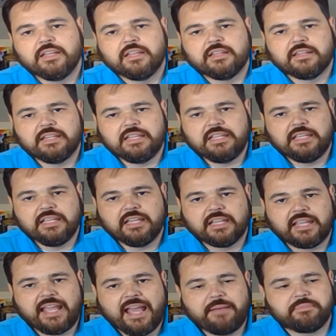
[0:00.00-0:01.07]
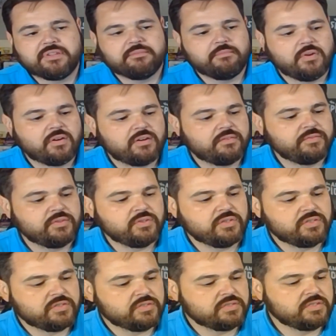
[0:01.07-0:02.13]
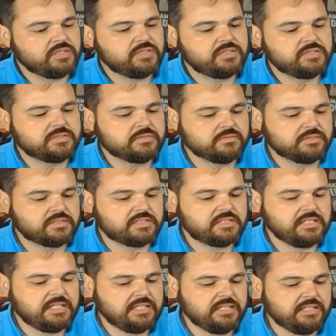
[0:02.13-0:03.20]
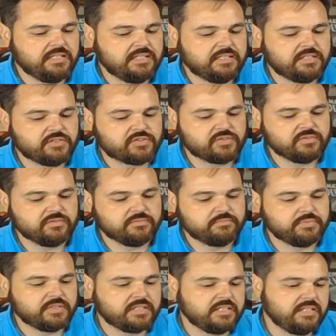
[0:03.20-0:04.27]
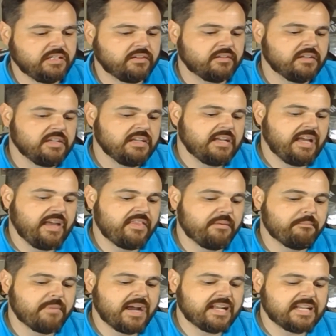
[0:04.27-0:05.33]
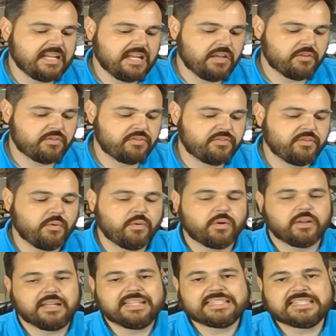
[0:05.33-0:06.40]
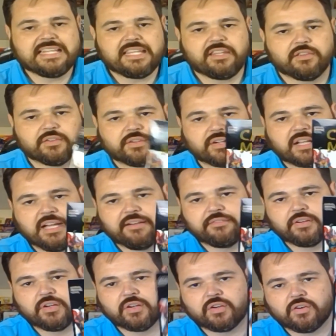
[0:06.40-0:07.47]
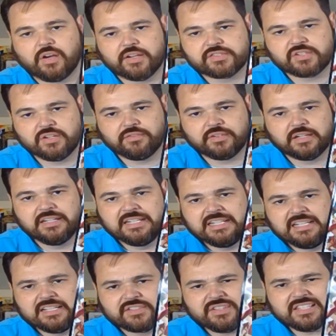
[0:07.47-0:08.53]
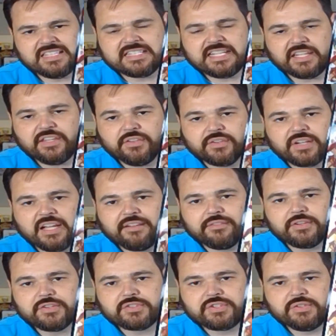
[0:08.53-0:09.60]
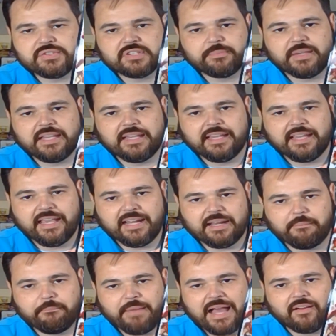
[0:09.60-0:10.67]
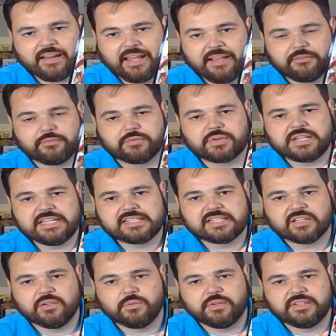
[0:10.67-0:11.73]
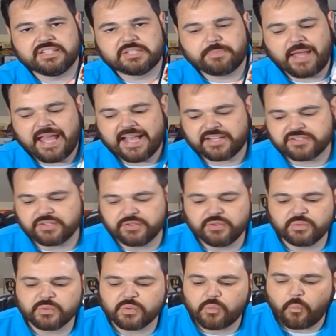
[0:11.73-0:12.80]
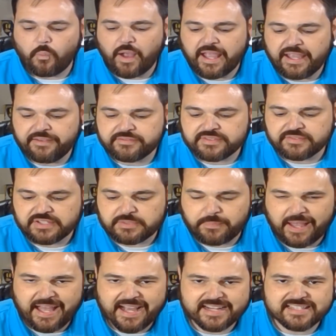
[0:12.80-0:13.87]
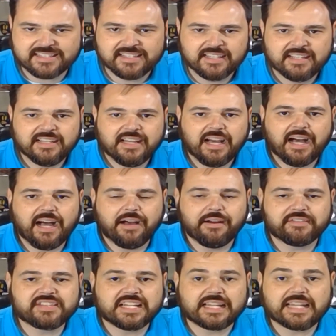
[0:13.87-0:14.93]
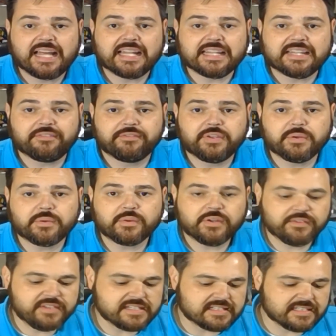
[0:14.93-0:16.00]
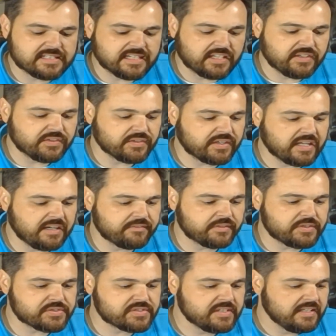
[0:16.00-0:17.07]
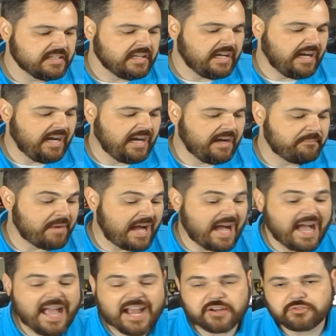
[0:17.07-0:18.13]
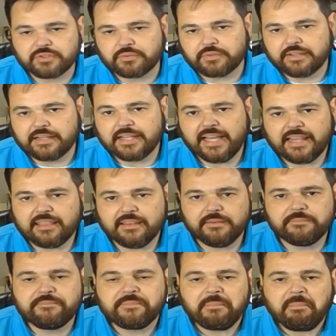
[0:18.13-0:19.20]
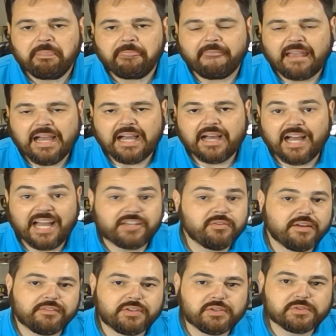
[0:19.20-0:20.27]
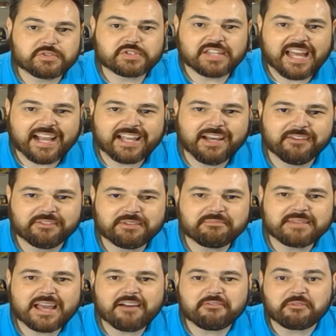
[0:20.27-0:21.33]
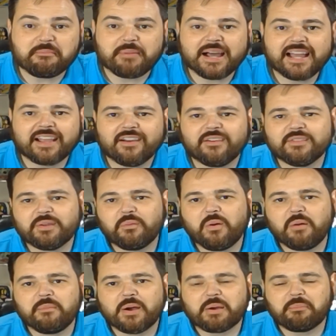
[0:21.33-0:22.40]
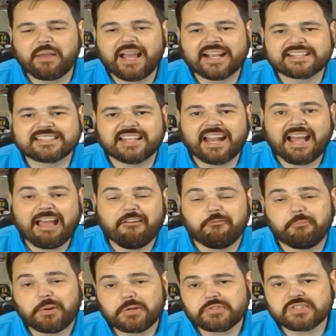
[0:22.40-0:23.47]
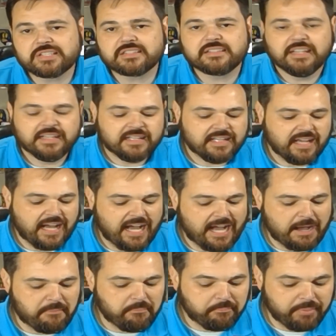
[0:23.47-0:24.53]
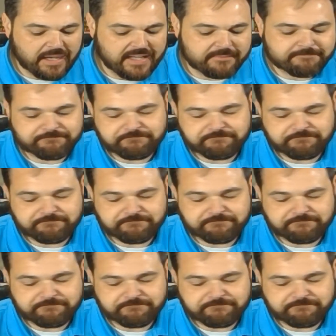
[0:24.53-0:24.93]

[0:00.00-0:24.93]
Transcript: the Captain Marvel, what's the additional book in here? And the Mighty Thor lenticular cover crossover. So these lenticular covers used to be in about every single one of these packs. The newer waves of these packs, I've seen a lot fewer of these lenticular covers. I actually really like them. I do have a huge stack of them now from buying all the Walmart packs that I have purchased, but